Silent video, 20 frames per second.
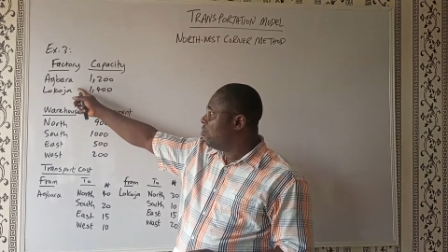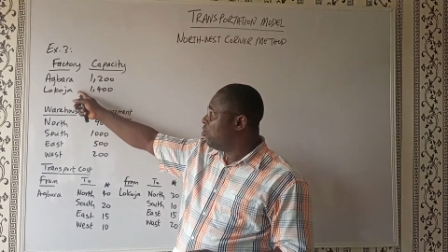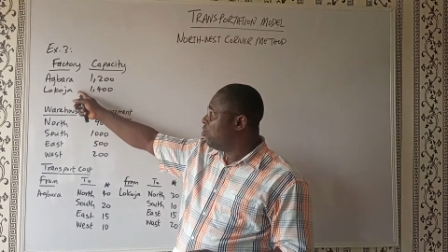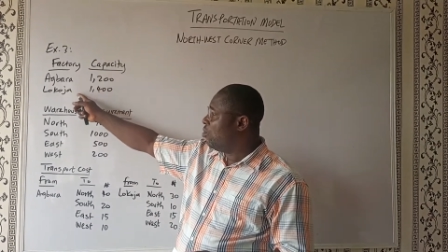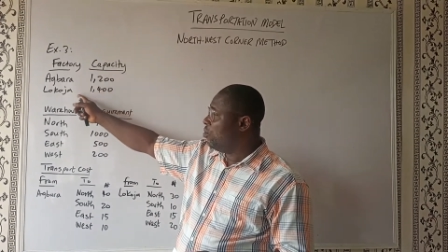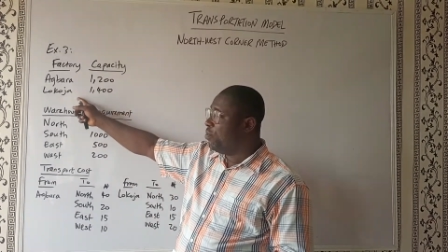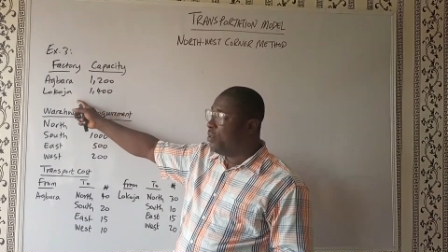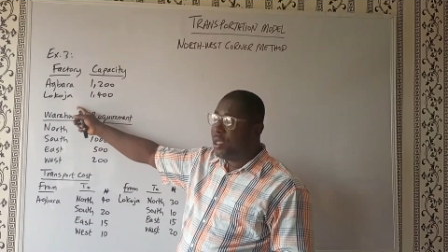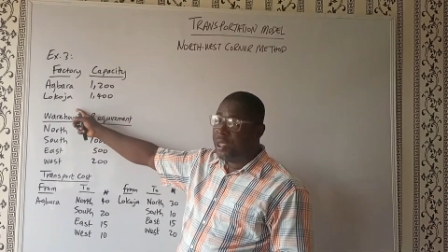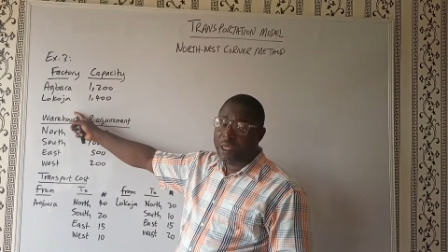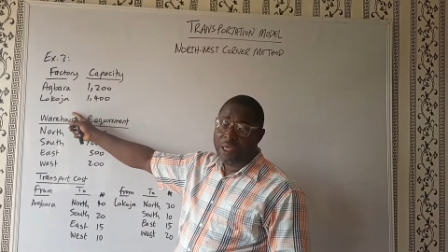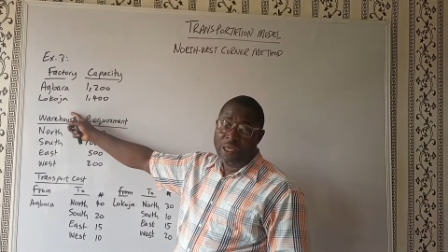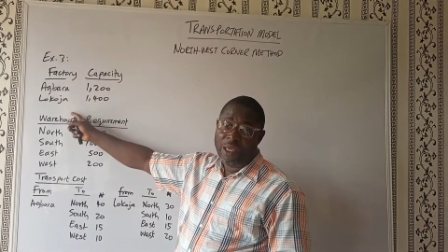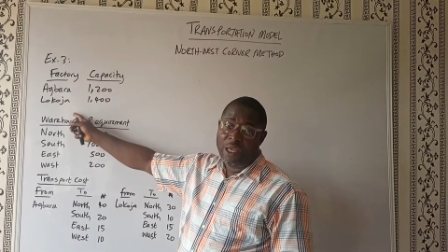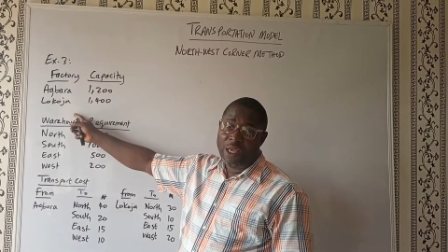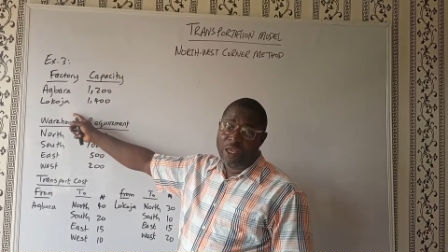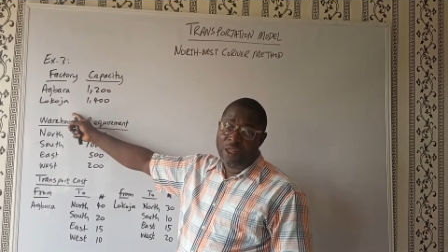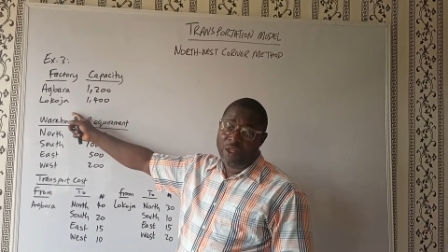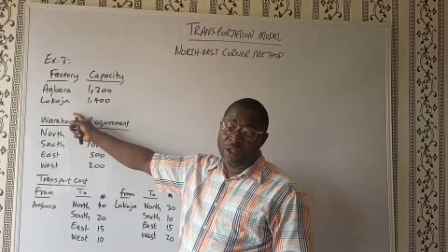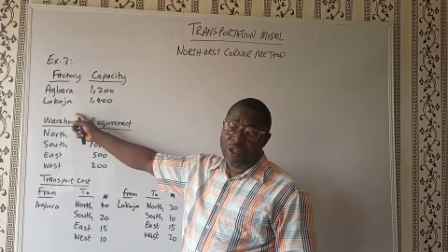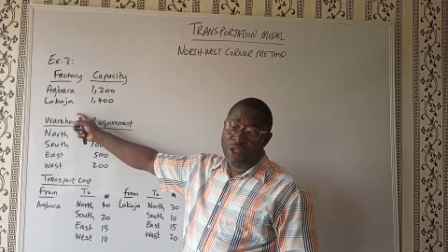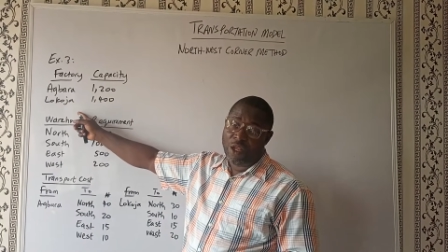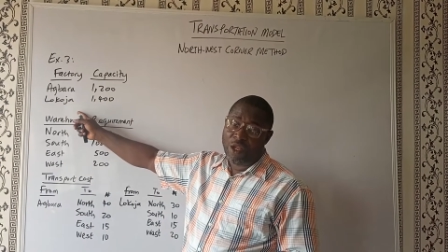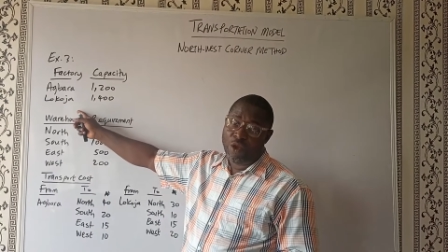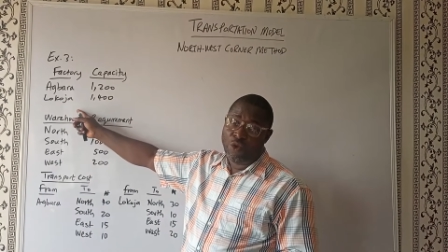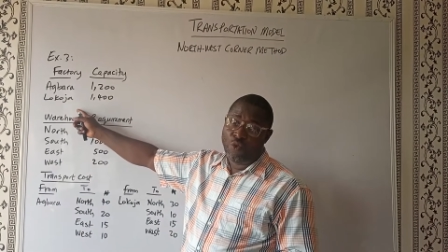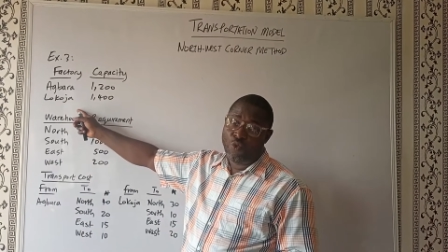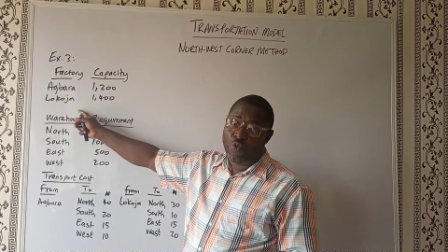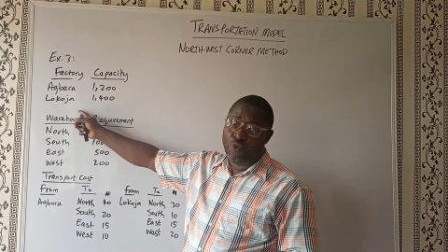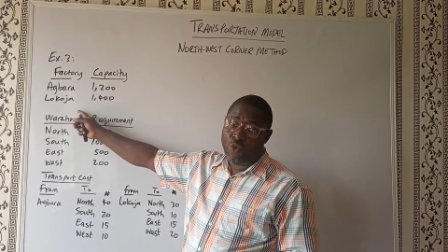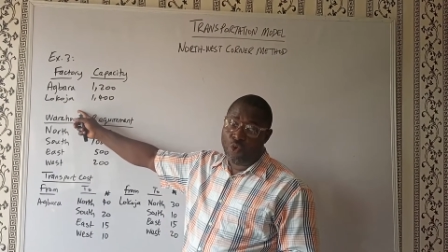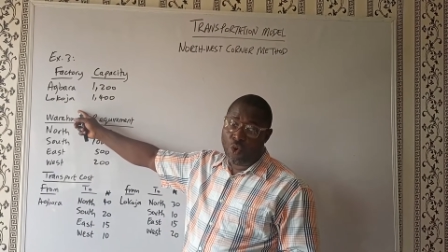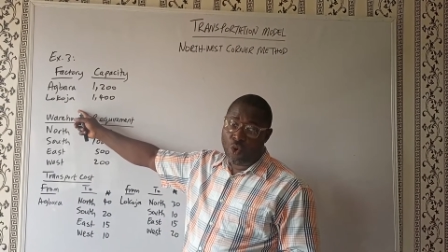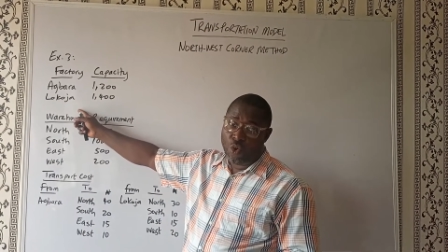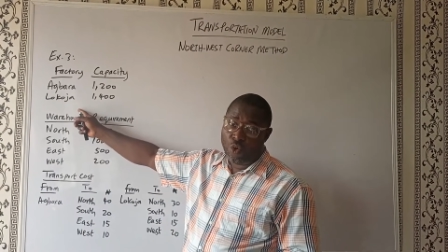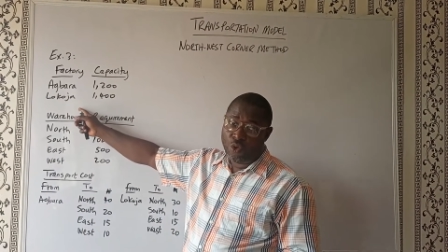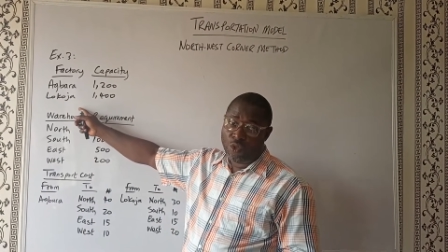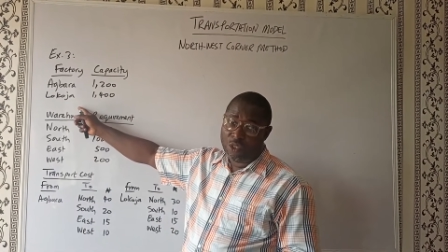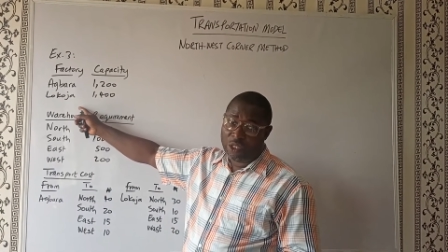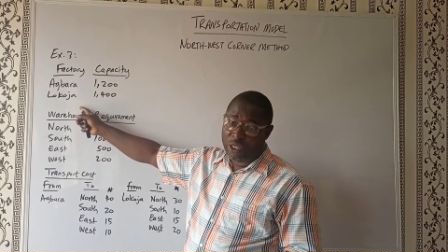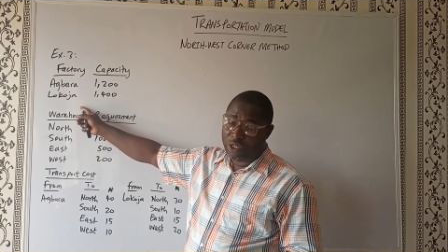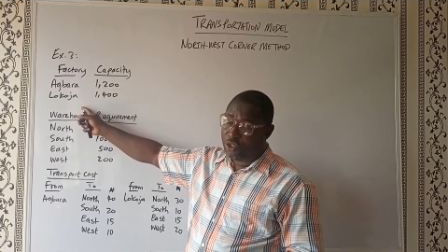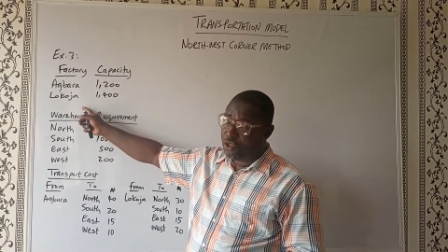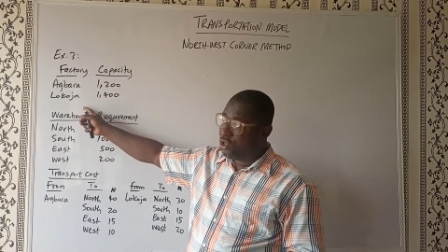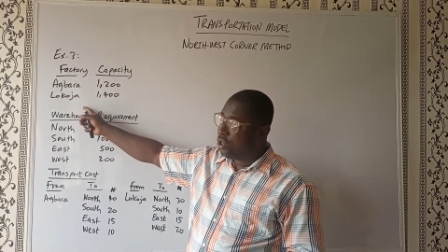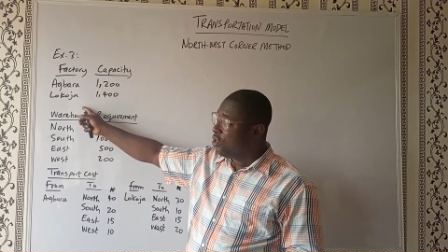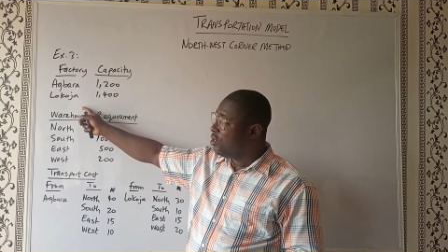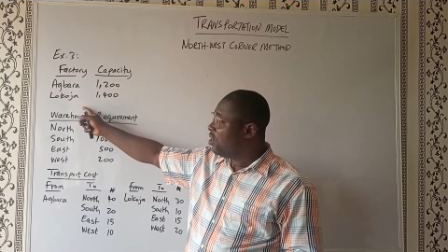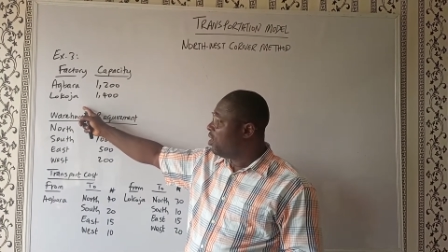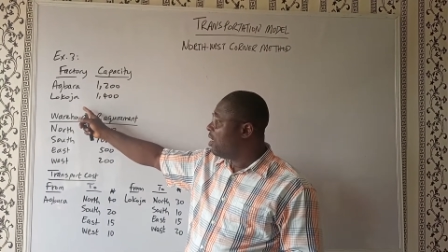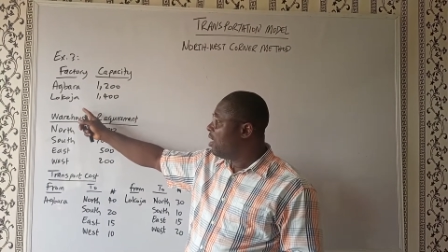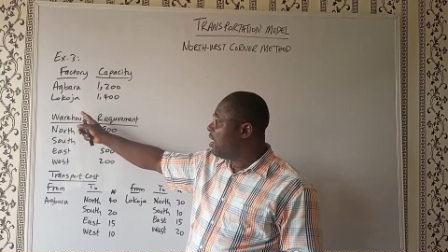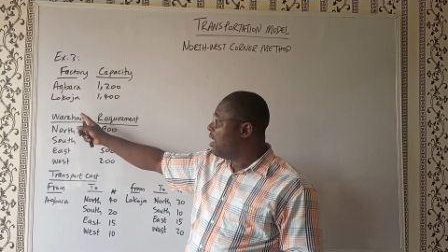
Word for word: will be in the row section